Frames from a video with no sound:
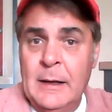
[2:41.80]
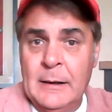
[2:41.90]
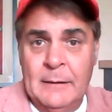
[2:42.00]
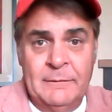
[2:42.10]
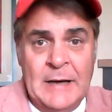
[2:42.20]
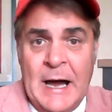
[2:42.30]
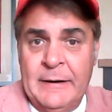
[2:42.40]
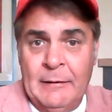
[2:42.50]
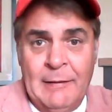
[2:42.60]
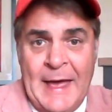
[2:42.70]
have
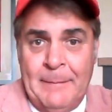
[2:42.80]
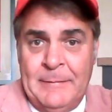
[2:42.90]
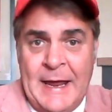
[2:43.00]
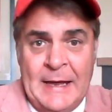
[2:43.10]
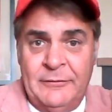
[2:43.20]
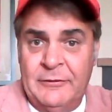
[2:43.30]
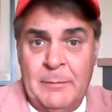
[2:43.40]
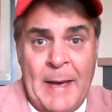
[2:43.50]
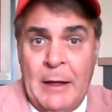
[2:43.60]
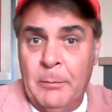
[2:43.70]
gotten a lap dance at the
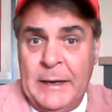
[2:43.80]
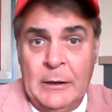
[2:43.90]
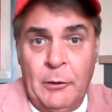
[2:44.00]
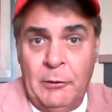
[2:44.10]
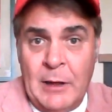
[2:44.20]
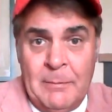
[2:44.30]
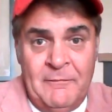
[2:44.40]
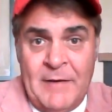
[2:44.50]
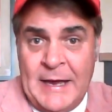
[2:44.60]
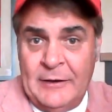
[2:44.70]
Palomino Club in
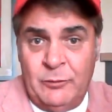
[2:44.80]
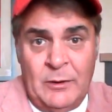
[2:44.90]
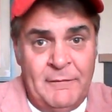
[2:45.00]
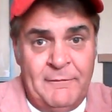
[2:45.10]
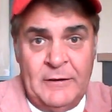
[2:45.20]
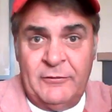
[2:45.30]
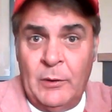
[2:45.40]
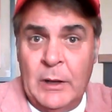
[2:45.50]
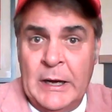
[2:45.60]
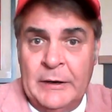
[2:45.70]
Vegas with a
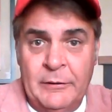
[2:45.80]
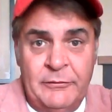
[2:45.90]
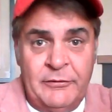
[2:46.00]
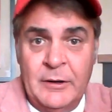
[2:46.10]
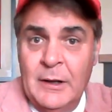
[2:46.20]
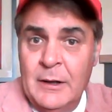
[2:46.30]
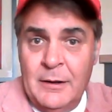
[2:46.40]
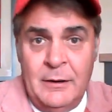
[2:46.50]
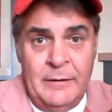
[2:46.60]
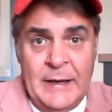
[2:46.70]
fistful of hundreds.
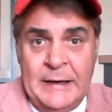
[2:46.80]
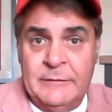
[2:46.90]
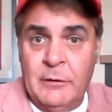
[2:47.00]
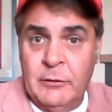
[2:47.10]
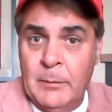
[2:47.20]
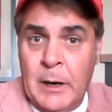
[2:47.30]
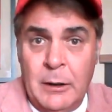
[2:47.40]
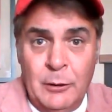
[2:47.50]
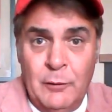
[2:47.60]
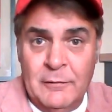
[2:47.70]
They turned the
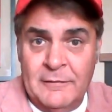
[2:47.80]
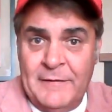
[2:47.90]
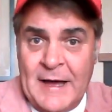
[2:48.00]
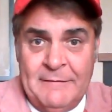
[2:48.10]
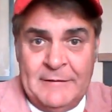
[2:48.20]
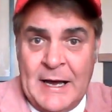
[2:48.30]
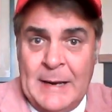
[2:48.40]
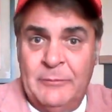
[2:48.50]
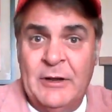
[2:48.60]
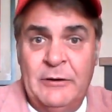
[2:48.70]
ball over five
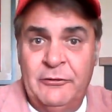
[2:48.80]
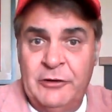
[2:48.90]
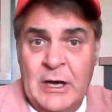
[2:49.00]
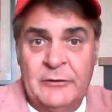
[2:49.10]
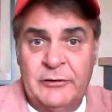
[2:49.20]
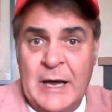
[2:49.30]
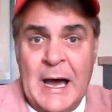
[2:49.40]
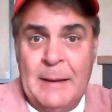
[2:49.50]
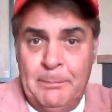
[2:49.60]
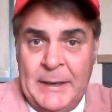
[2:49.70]
times and just
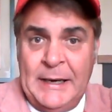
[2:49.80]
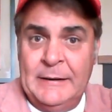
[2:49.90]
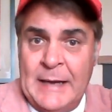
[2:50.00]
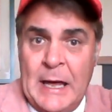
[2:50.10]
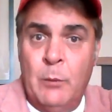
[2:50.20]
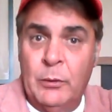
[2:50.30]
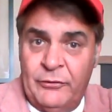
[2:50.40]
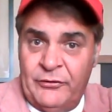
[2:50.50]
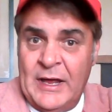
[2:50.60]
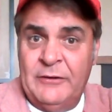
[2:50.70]
got beat down. Well,
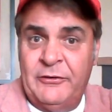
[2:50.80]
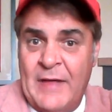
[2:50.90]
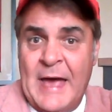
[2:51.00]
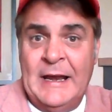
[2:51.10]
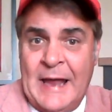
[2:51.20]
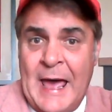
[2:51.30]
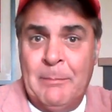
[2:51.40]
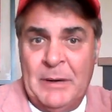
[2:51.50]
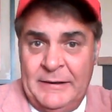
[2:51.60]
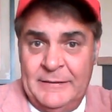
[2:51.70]
since that had
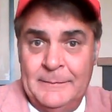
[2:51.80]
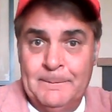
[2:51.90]
happened,